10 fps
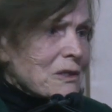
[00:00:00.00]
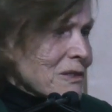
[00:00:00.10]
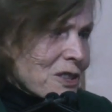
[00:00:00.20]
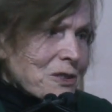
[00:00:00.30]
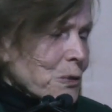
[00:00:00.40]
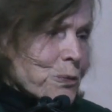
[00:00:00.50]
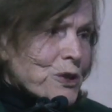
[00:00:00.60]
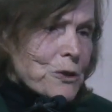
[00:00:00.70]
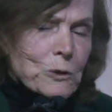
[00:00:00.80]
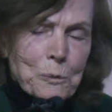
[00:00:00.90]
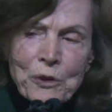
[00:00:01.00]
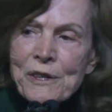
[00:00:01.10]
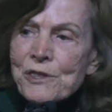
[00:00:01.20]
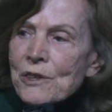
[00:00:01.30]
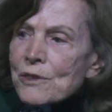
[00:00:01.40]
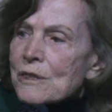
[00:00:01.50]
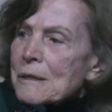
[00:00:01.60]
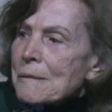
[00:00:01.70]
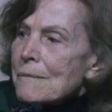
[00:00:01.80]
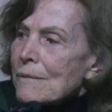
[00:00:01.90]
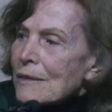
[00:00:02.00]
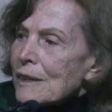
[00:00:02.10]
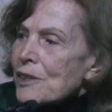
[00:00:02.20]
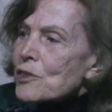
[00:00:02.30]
It isn't just a physical process.